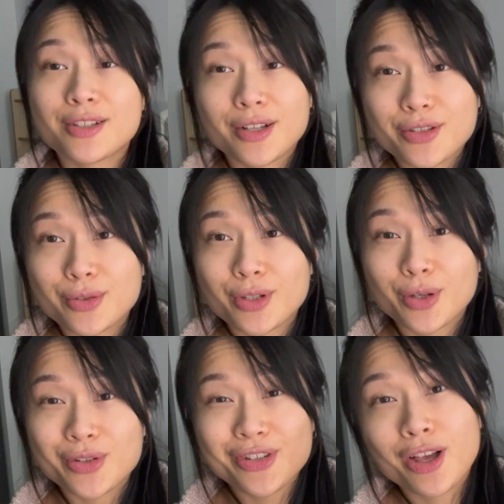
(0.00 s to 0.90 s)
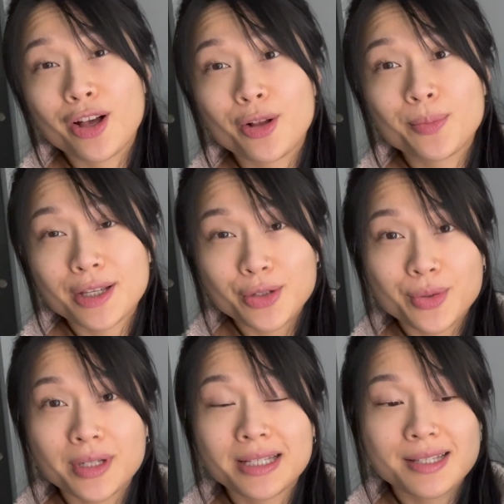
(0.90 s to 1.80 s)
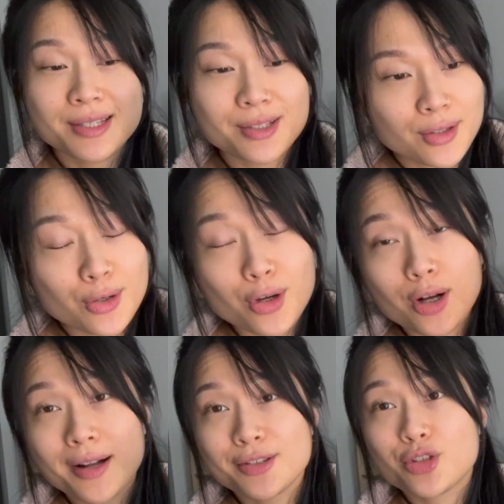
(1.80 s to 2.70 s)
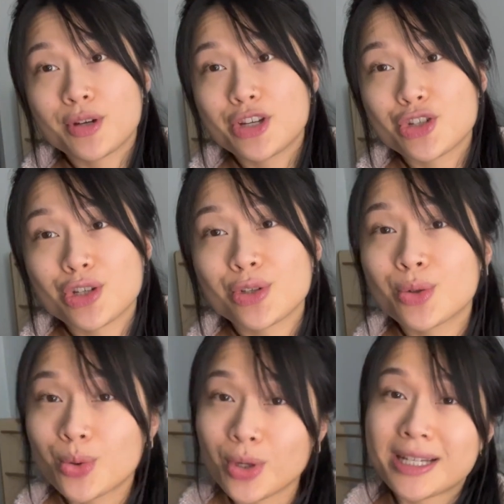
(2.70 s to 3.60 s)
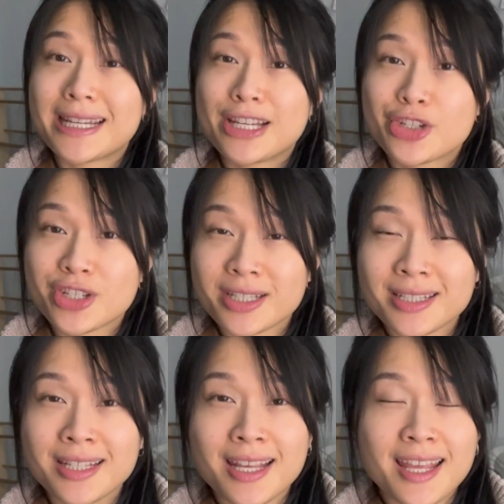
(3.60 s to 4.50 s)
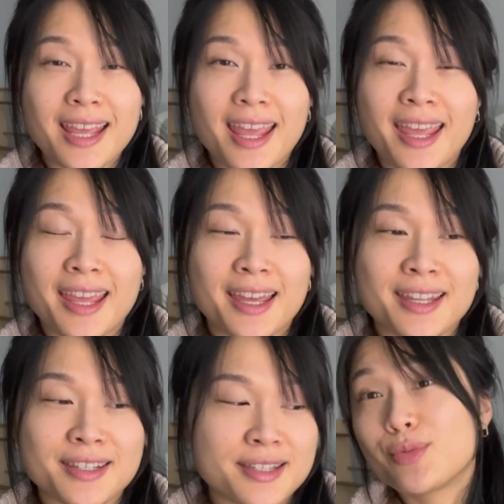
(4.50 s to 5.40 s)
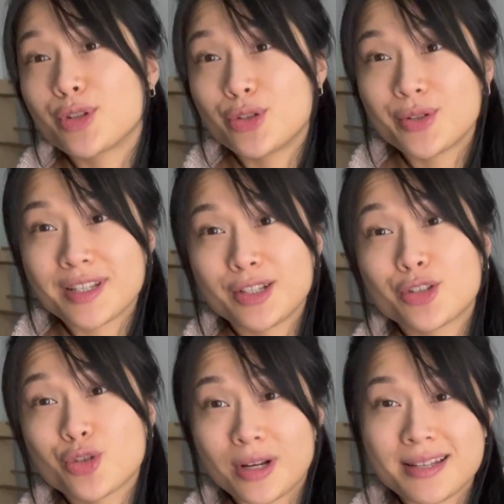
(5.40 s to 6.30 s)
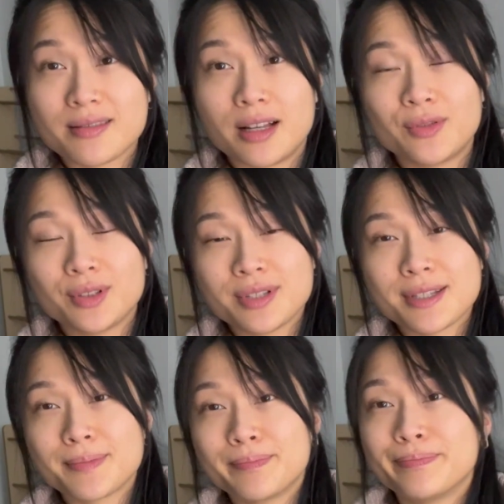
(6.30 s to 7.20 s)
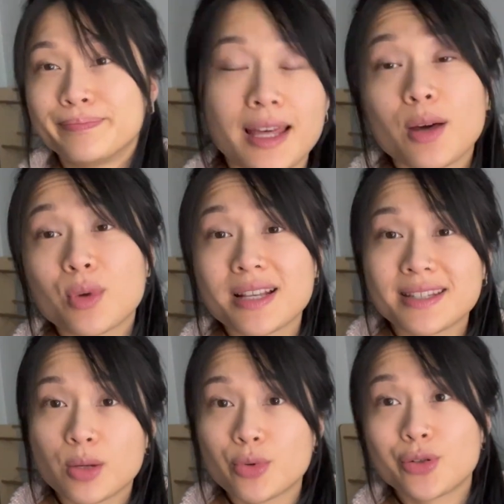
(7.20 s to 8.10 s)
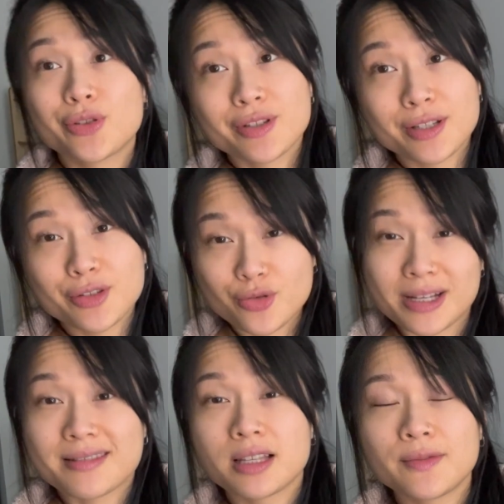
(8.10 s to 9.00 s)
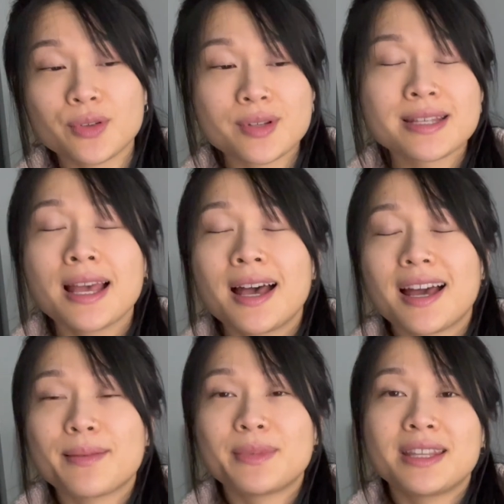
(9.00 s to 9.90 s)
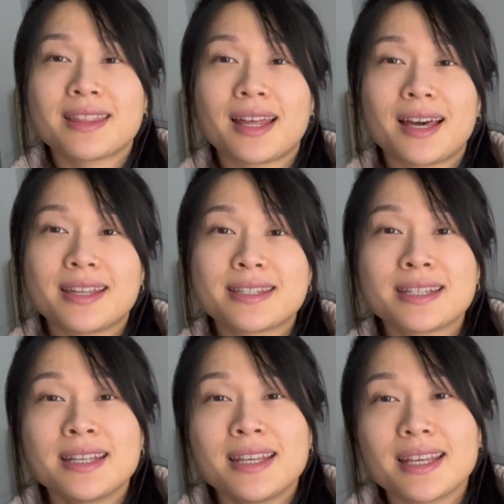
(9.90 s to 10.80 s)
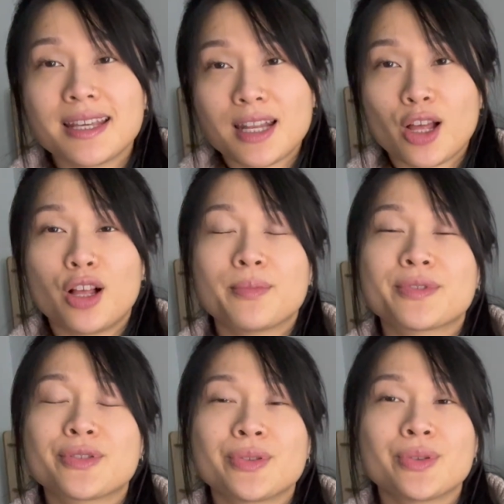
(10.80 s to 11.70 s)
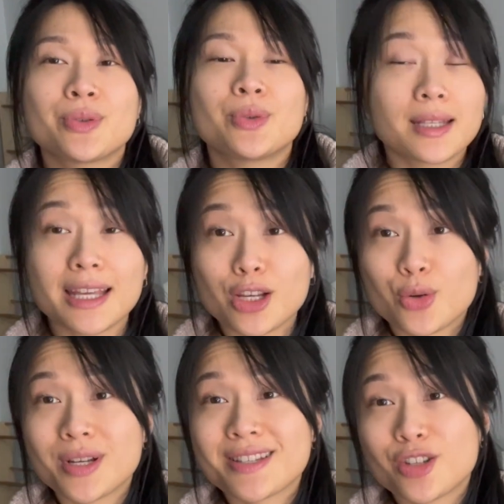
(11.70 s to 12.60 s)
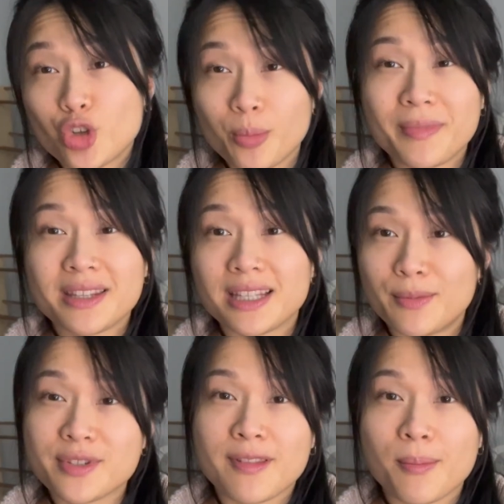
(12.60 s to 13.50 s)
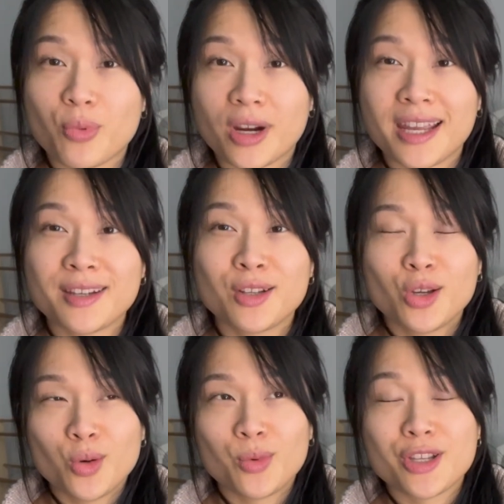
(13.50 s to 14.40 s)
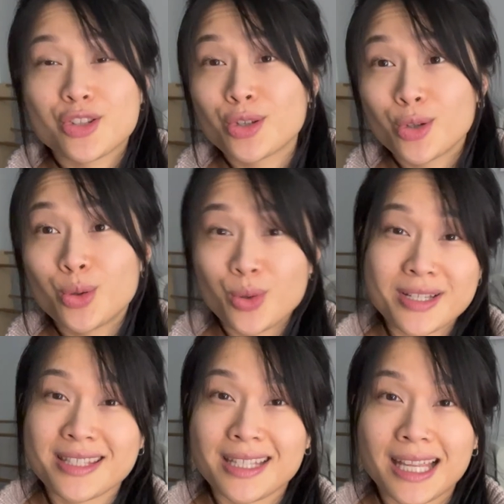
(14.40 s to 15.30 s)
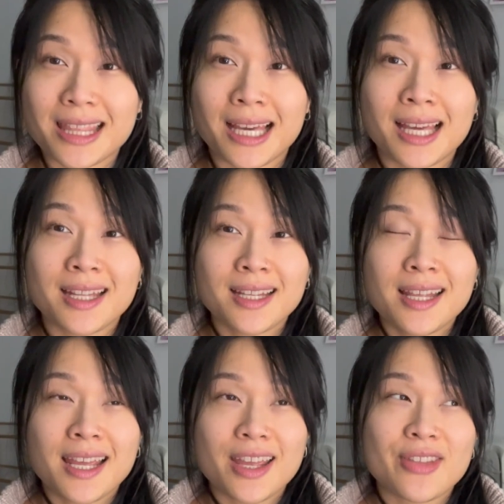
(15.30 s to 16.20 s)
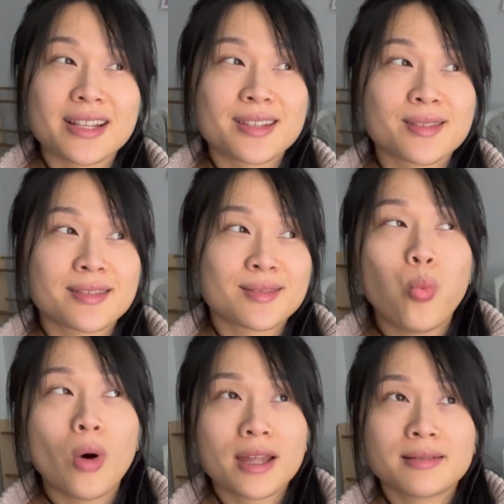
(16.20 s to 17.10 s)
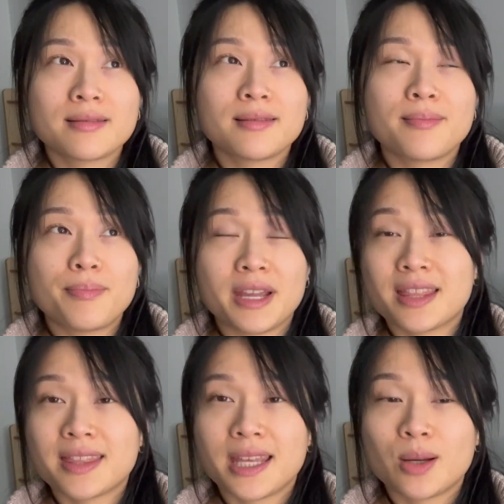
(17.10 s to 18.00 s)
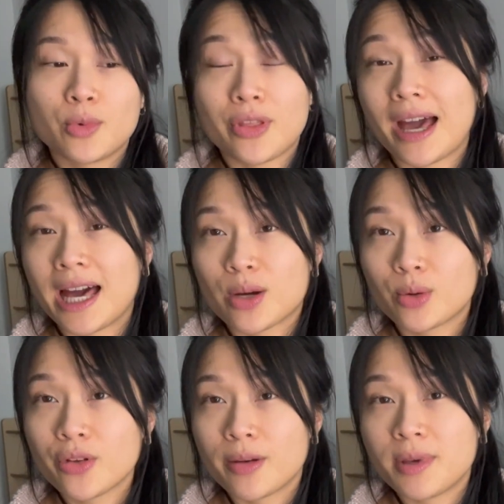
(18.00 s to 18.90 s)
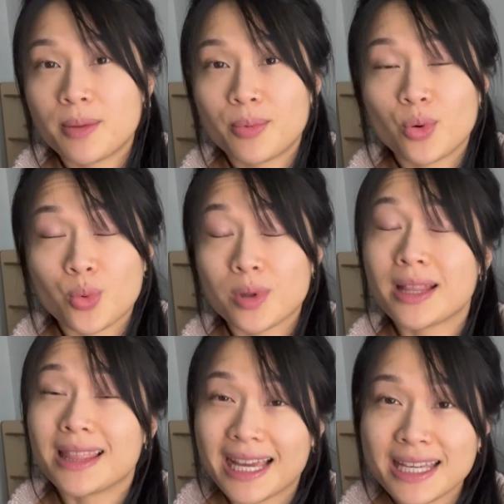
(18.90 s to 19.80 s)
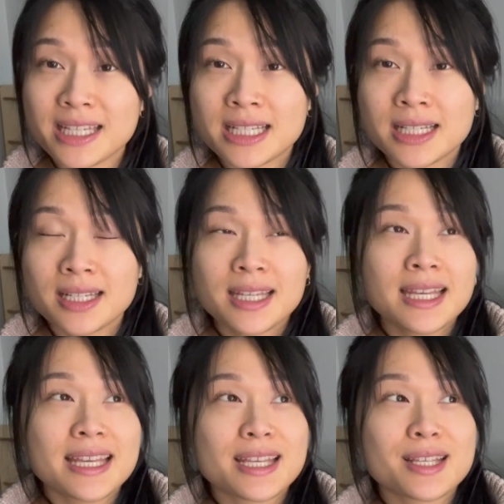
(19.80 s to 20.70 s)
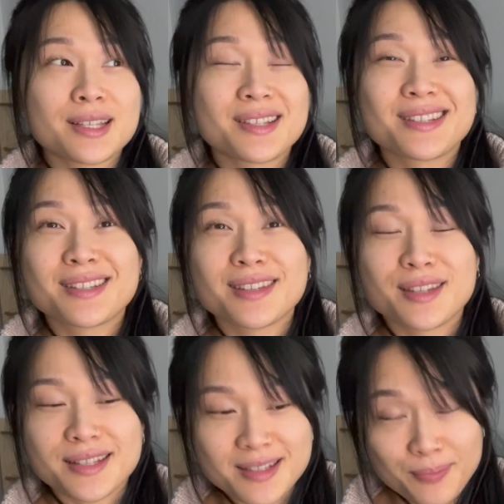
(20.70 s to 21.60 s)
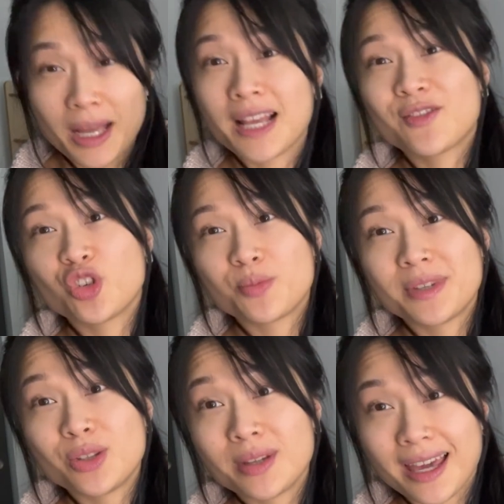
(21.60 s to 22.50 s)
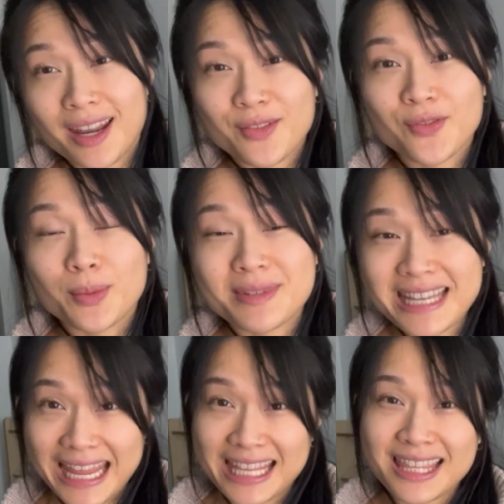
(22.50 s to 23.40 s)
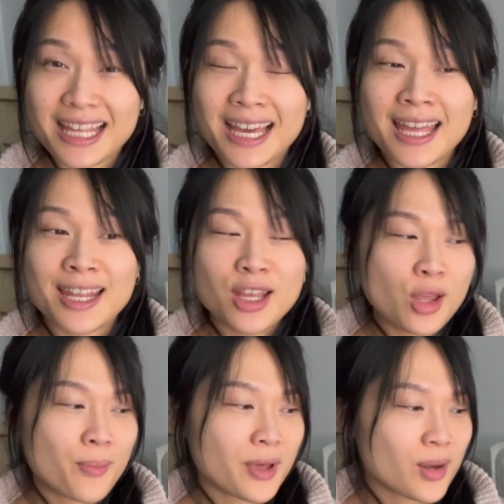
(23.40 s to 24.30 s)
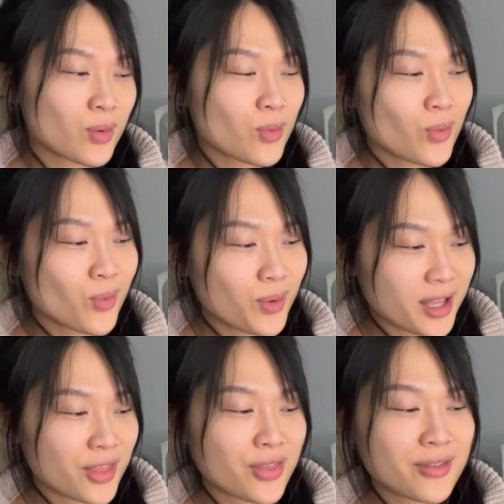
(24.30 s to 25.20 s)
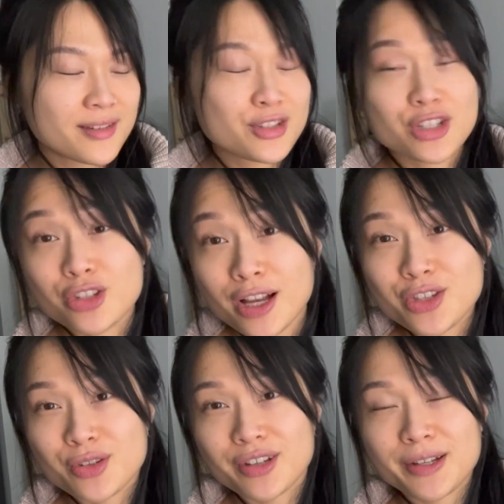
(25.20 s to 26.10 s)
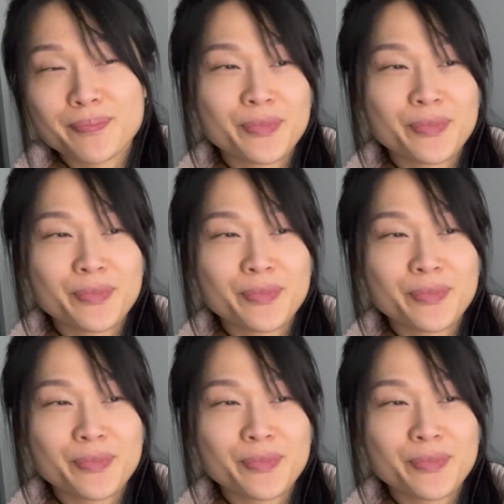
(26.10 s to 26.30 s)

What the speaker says: also known to help increase your concentration, coordination, and reducing stress levels. And when I say reducing stress levels, I mean that it helps to increase the dopamine levels in the brain, which who doesn't like that? And that's one big thing with Adderall that people really like, is the spike of dopamine you get from taking that. But with Schisandra,